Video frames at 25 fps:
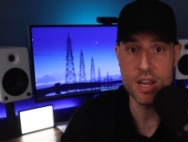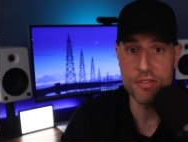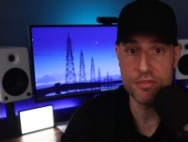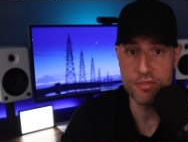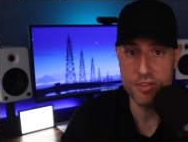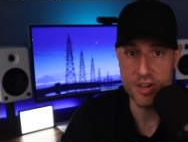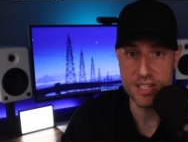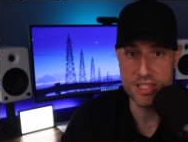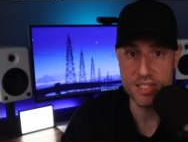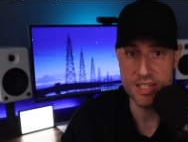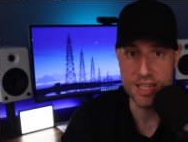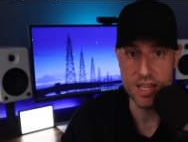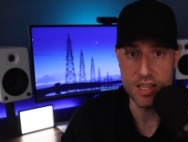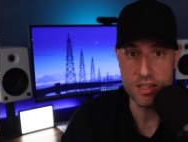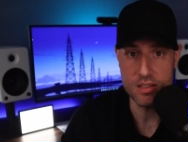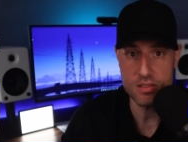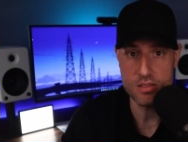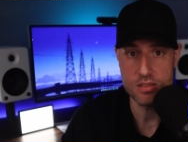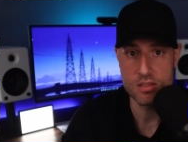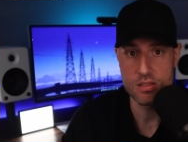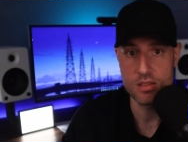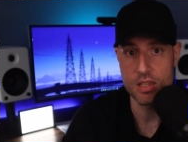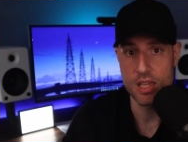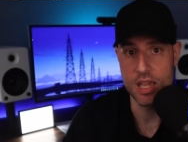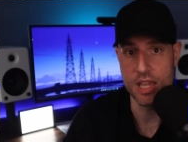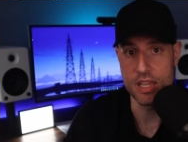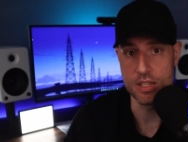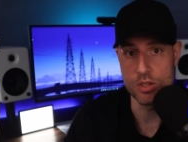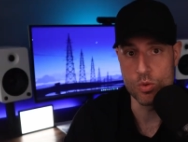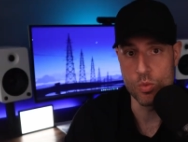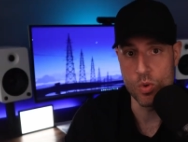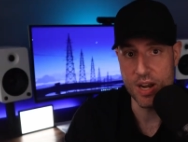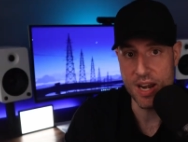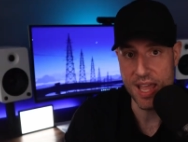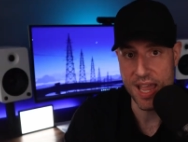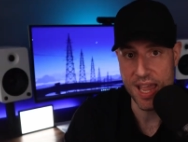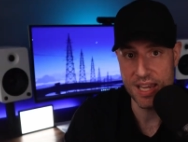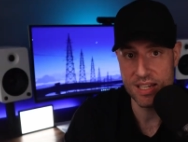at a friend's house and
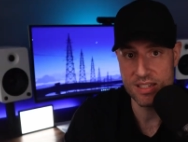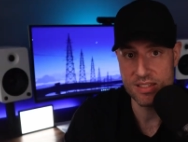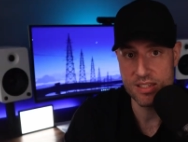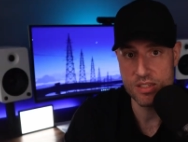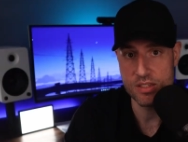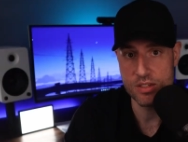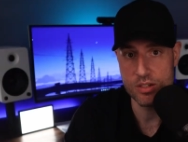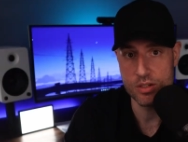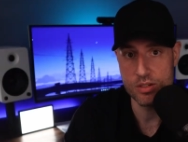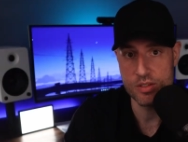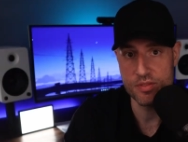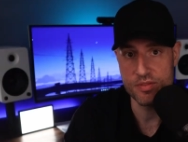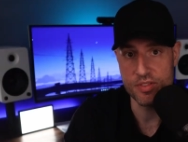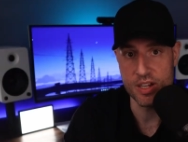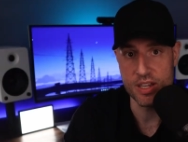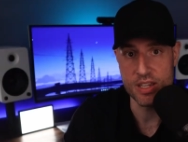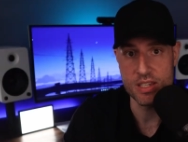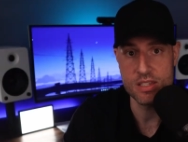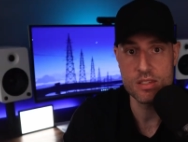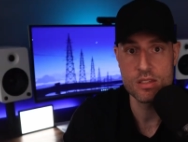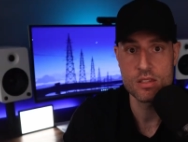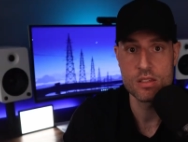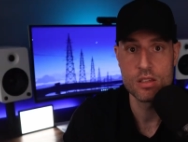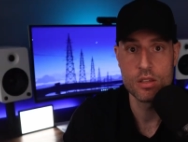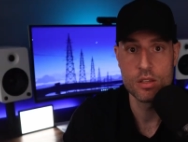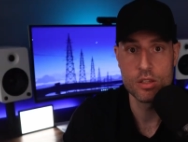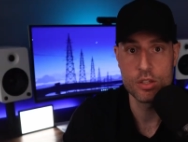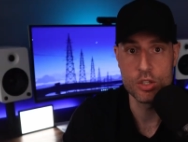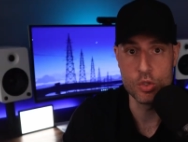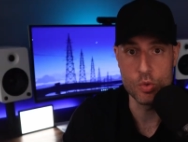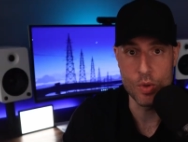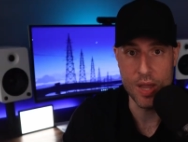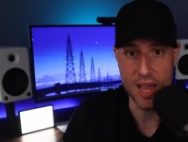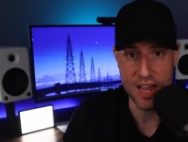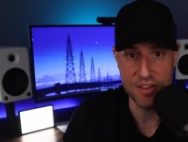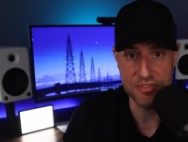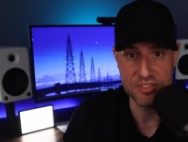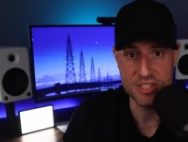you want to access your device,
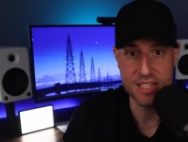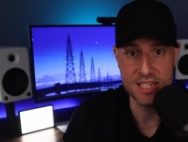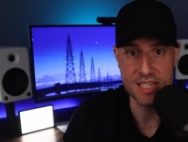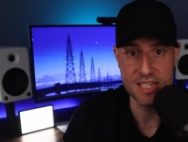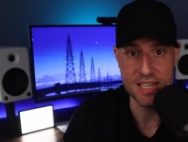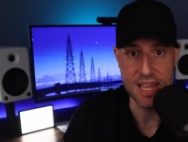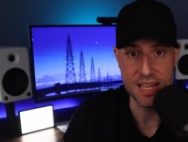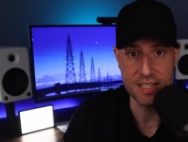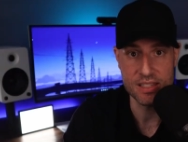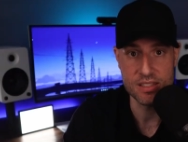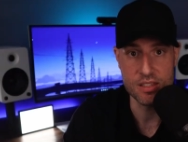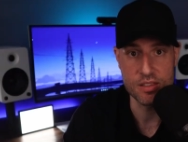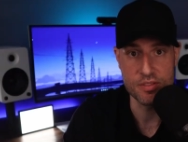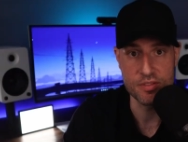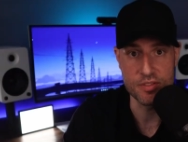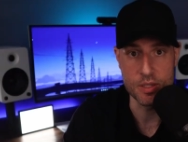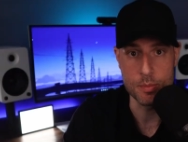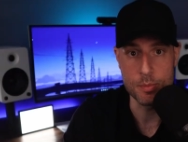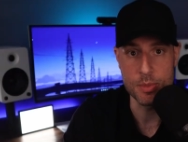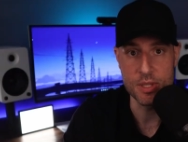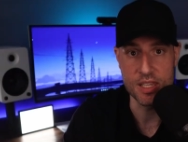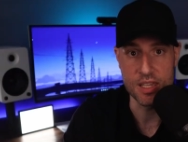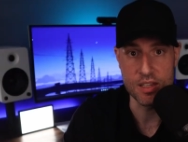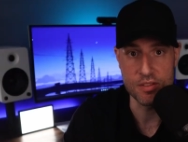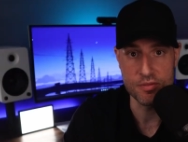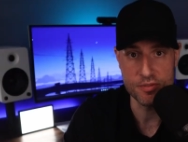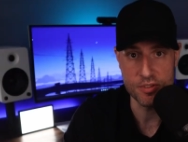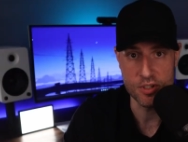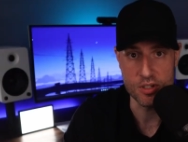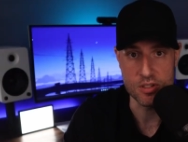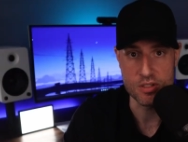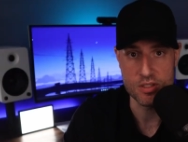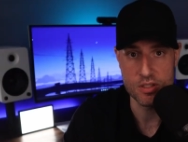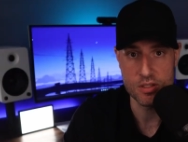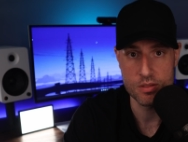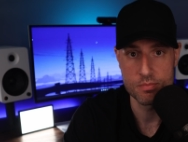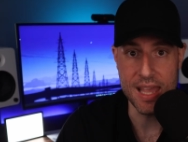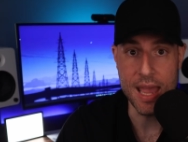you have to connect to the VPN
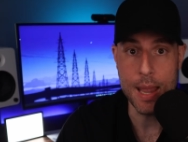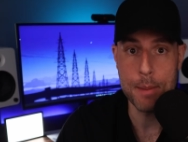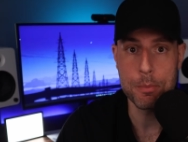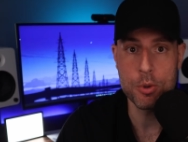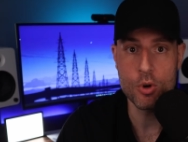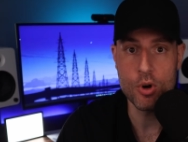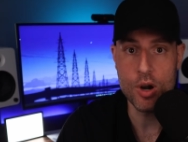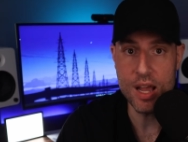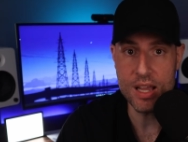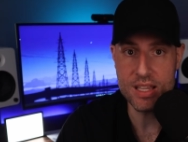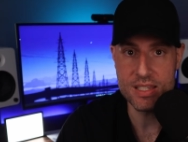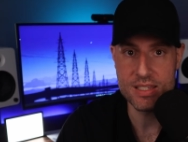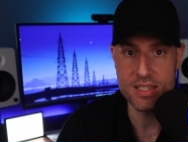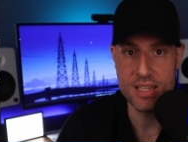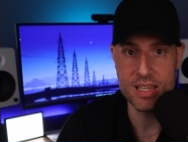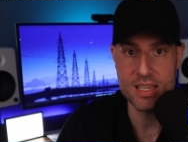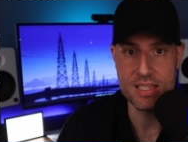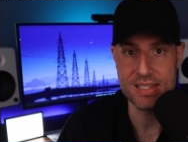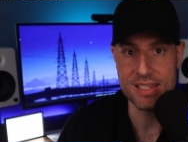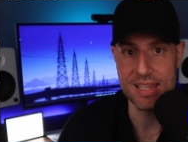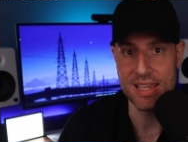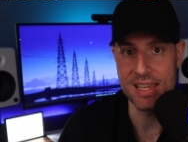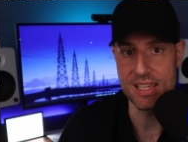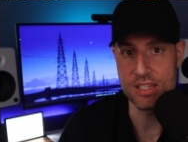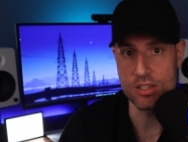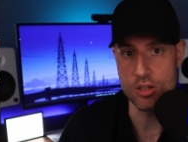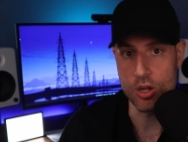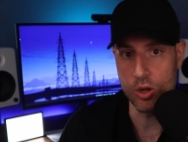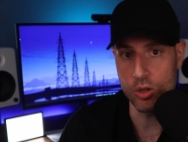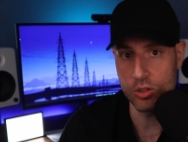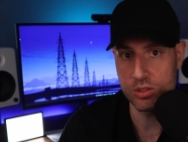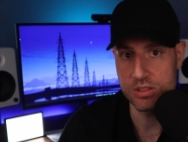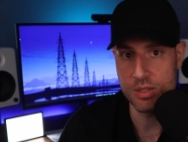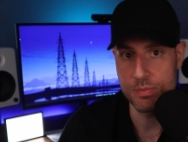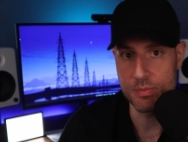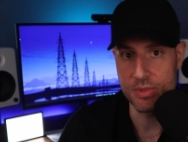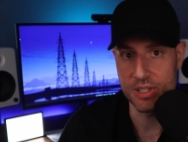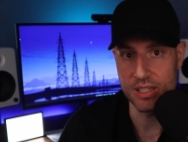first. That process is
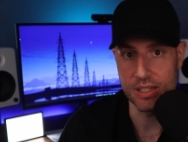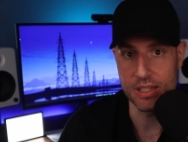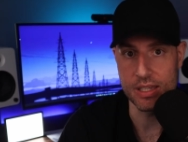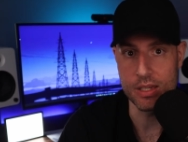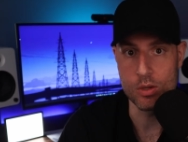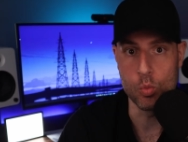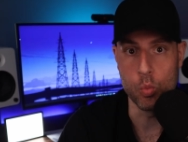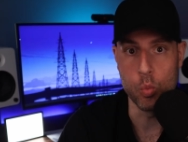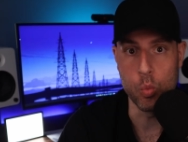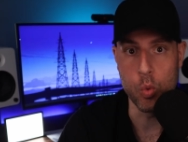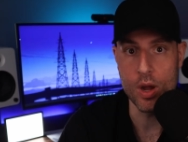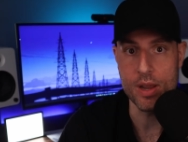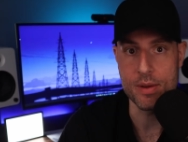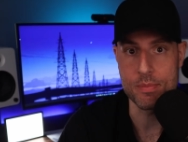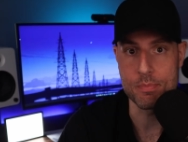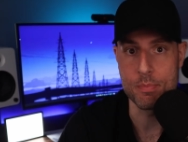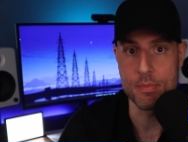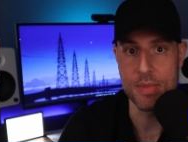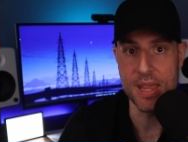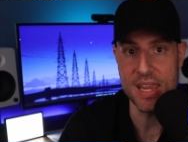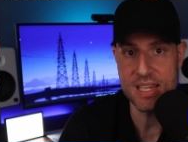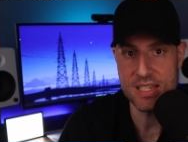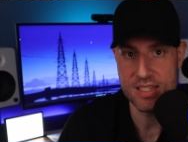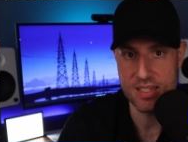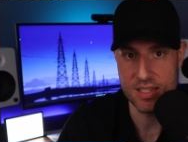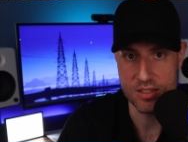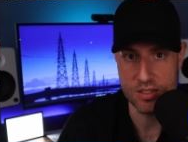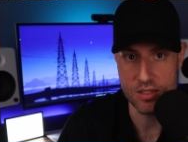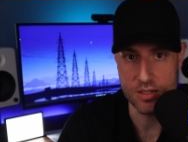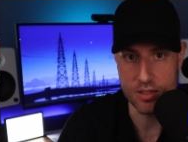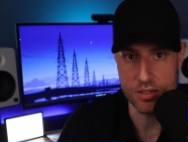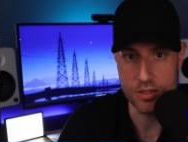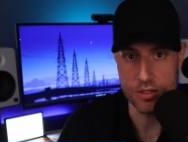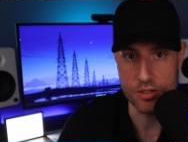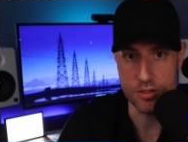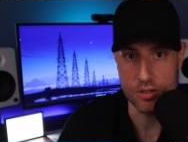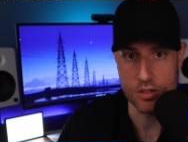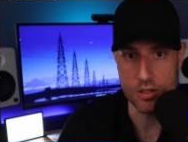ultimately what makes it
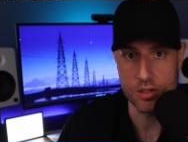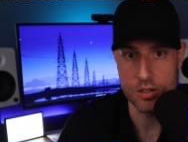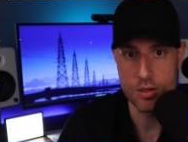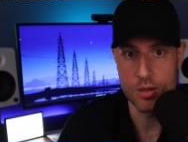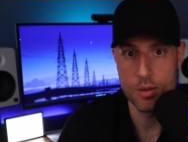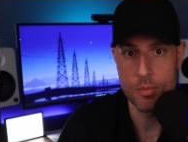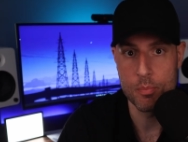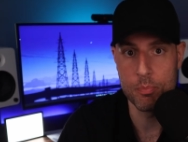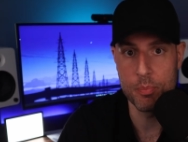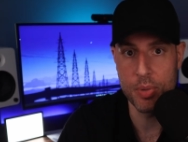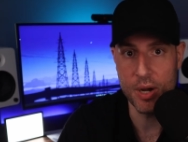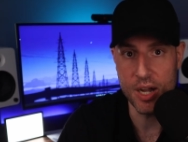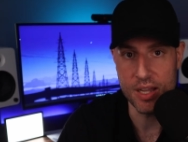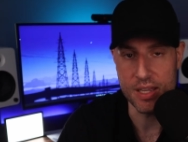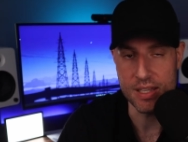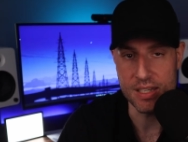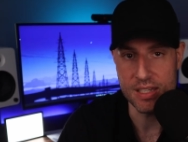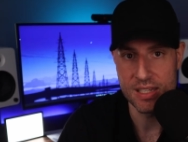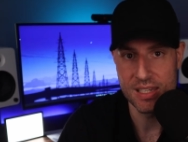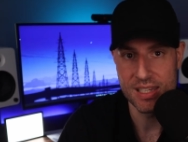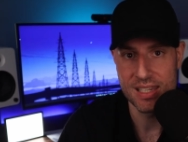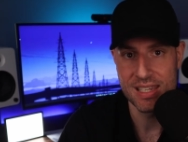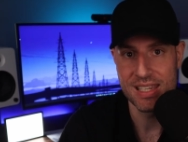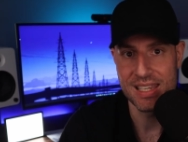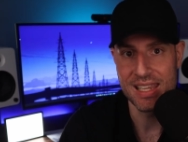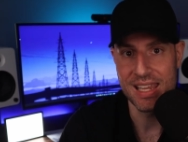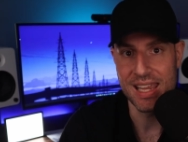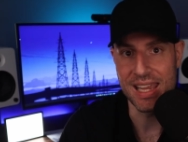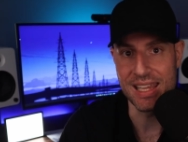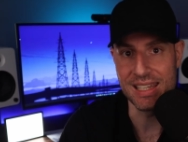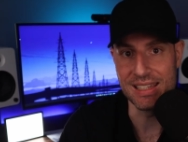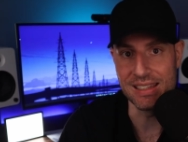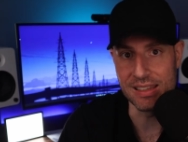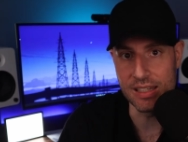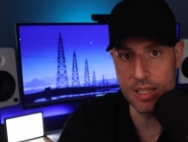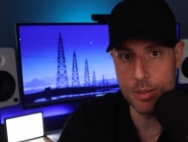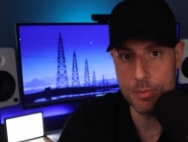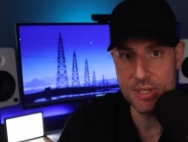secure, but
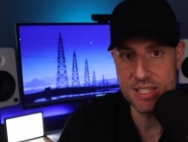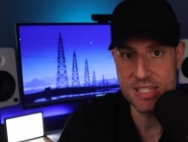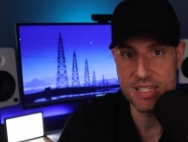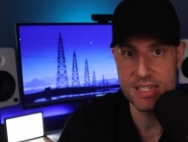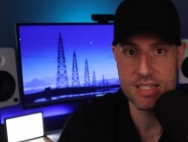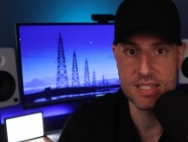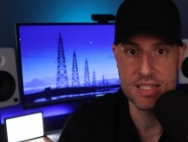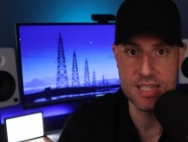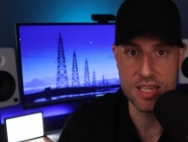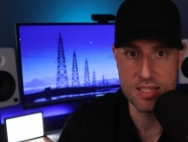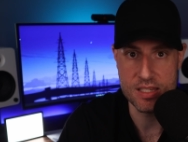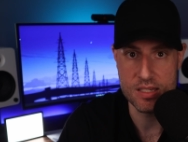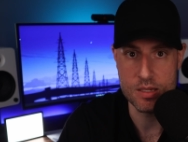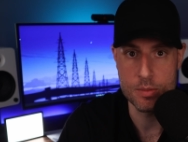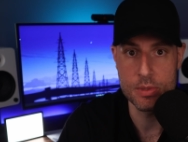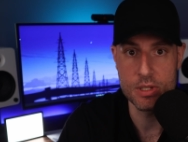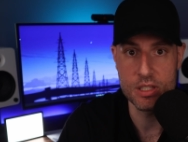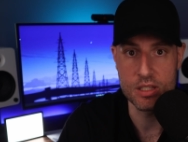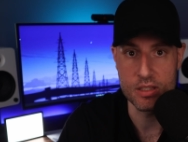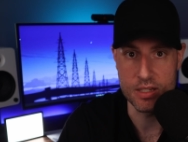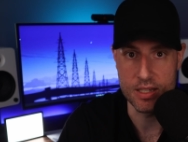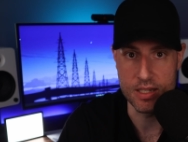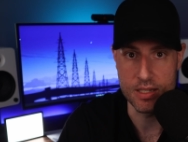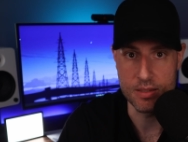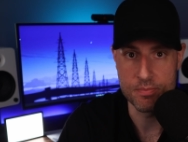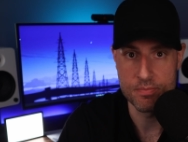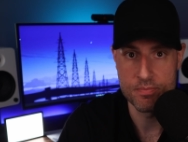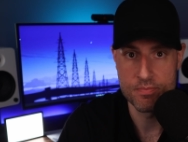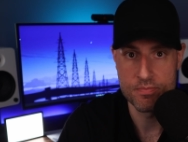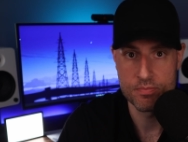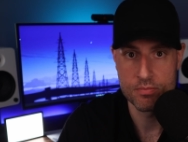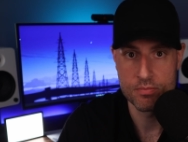it limits accessibility.